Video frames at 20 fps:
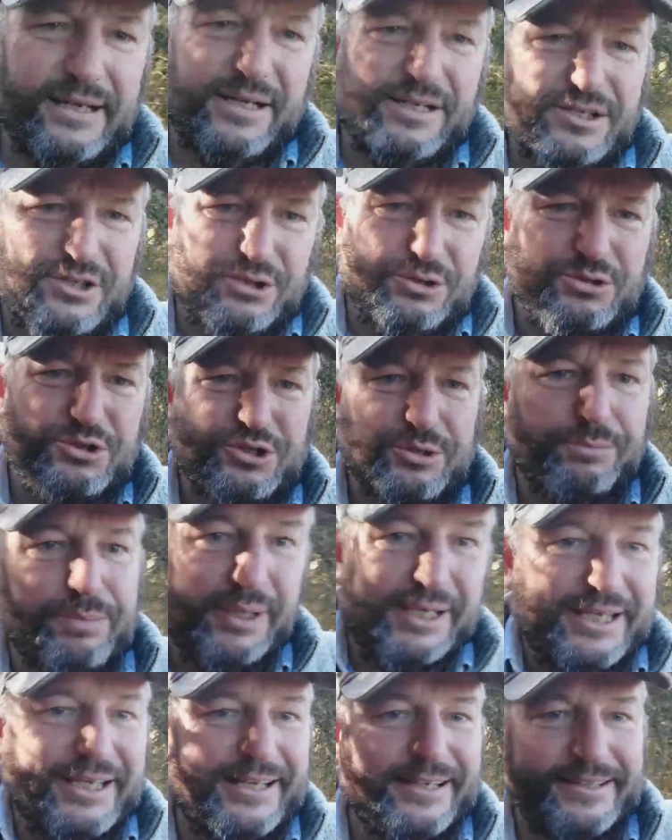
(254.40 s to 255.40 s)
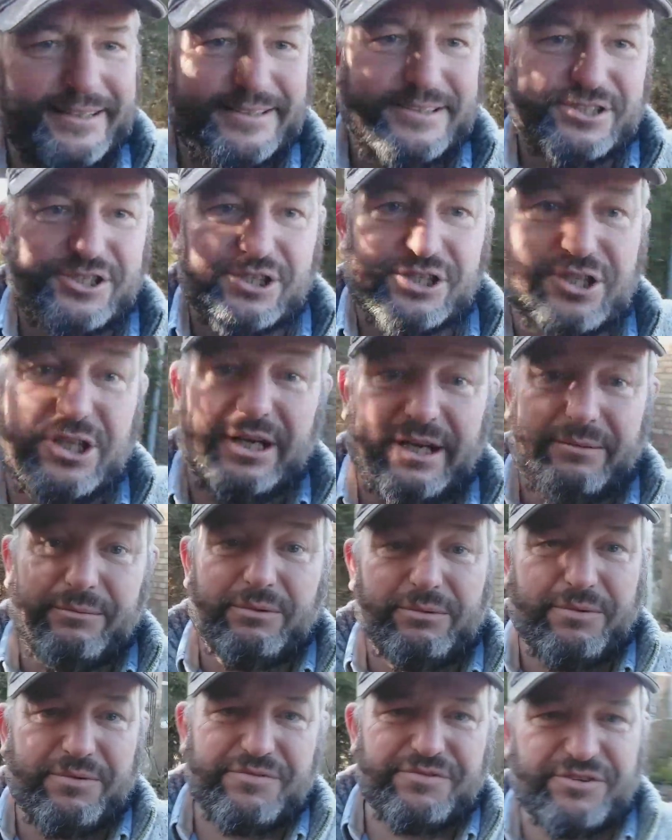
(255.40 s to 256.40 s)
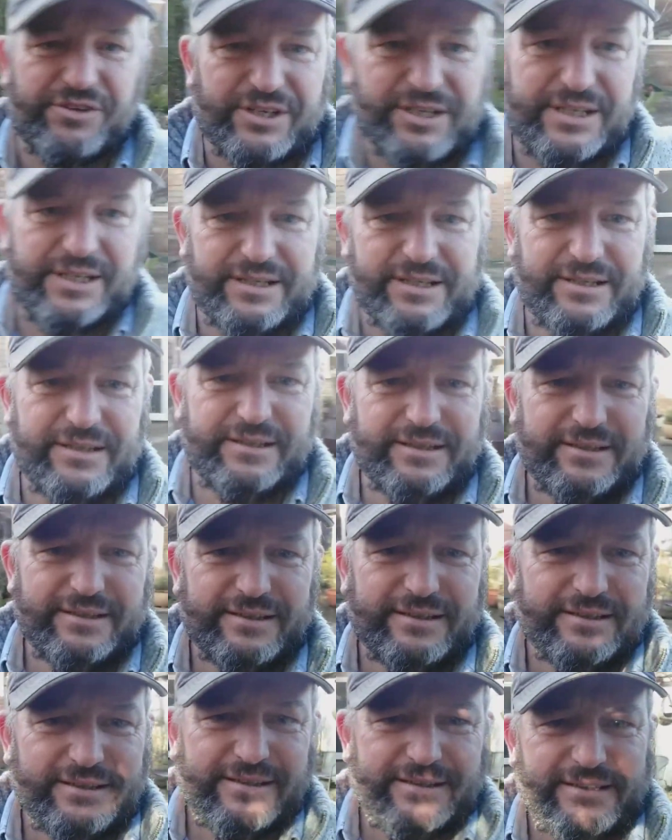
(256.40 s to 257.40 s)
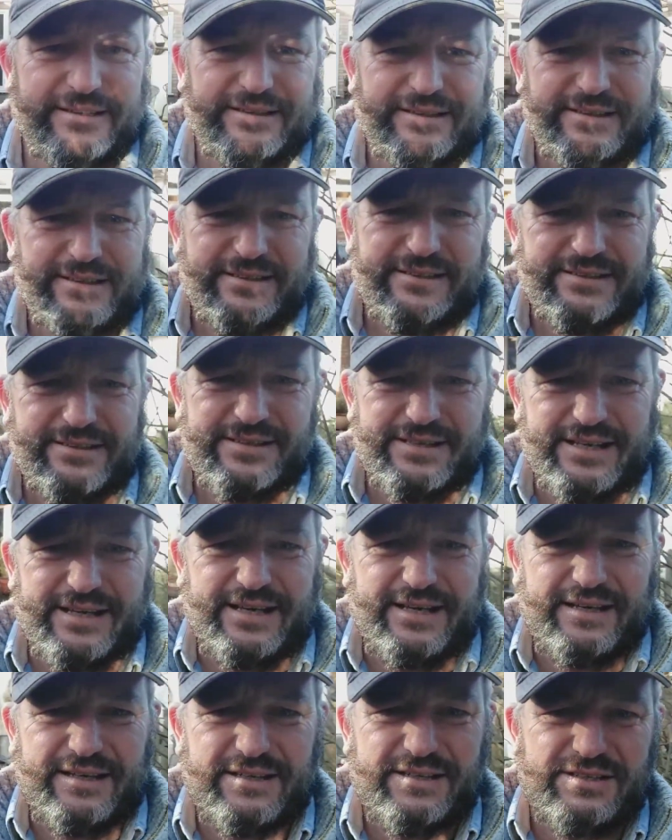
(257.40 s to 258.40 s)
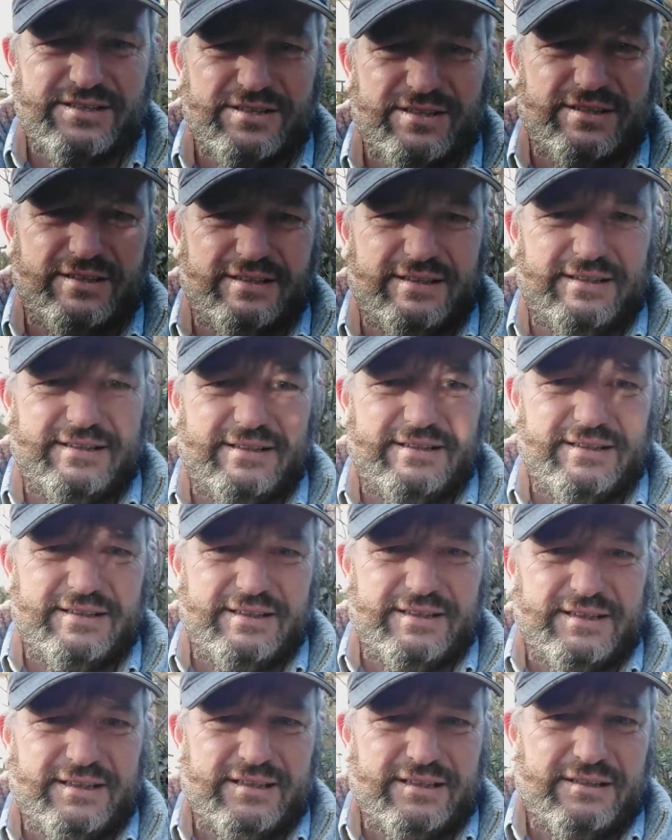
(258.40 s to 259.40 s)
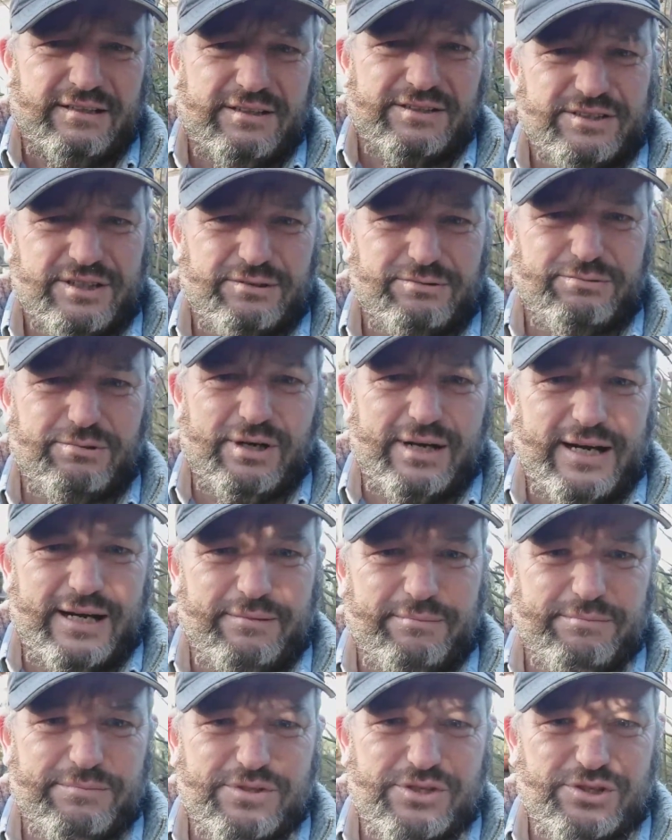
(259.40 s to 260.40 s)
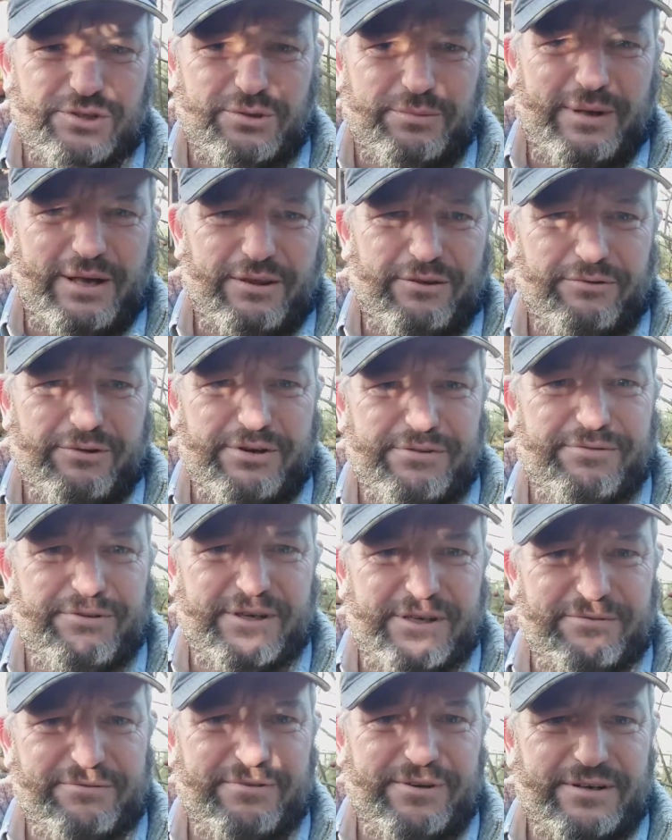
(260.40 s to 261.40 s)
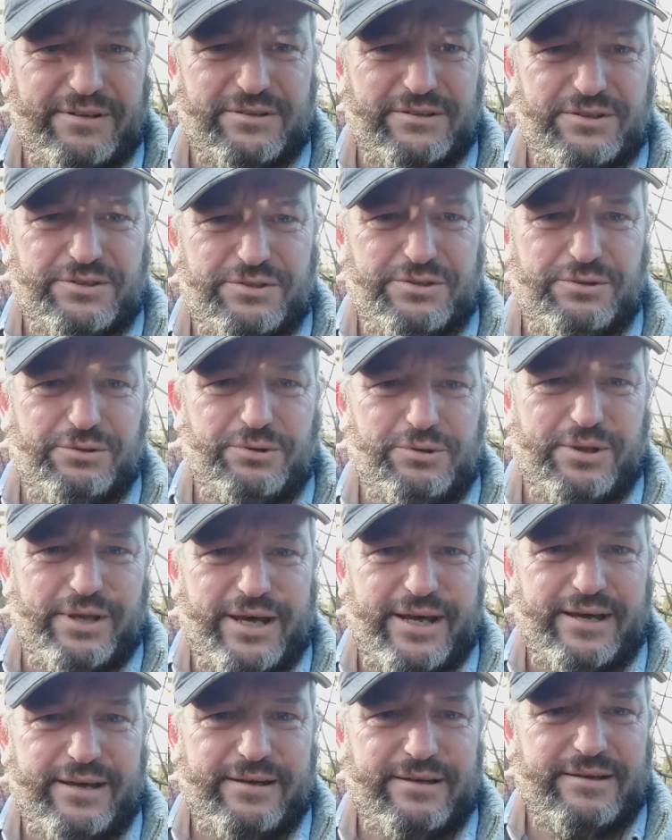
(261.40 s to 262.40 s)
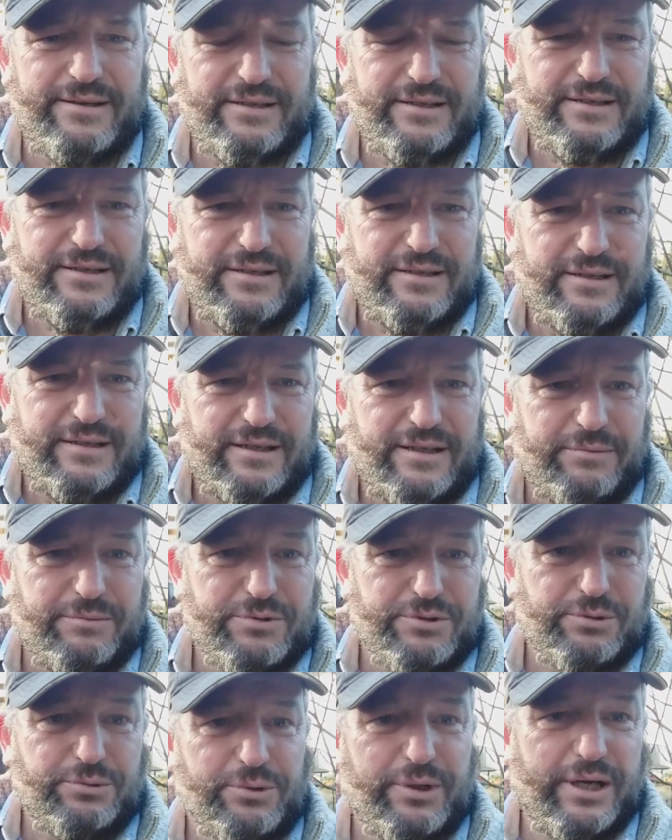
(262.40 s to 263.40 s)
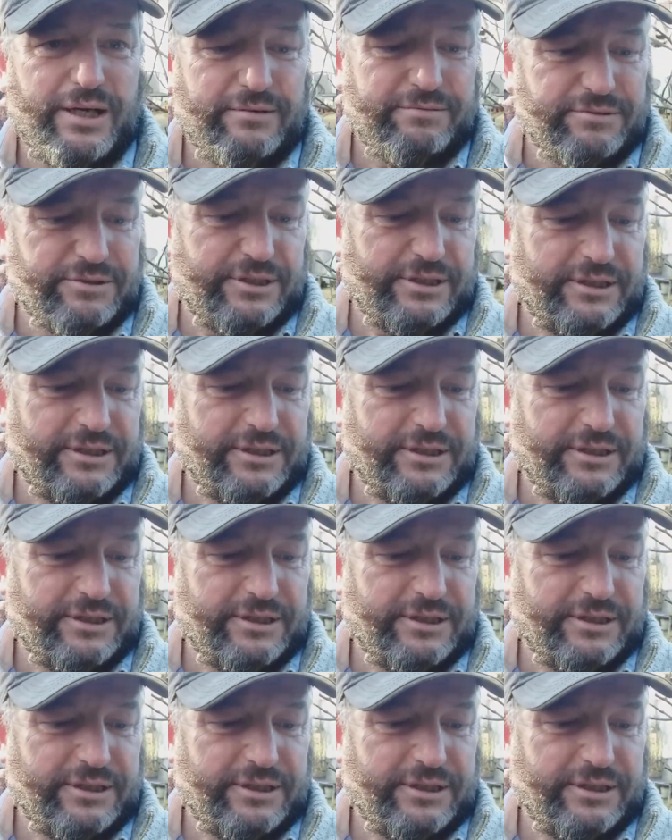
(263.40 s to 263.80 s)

used to be just like what we've seen there. So right up to about 3 feet in front of the door there, it was all covered.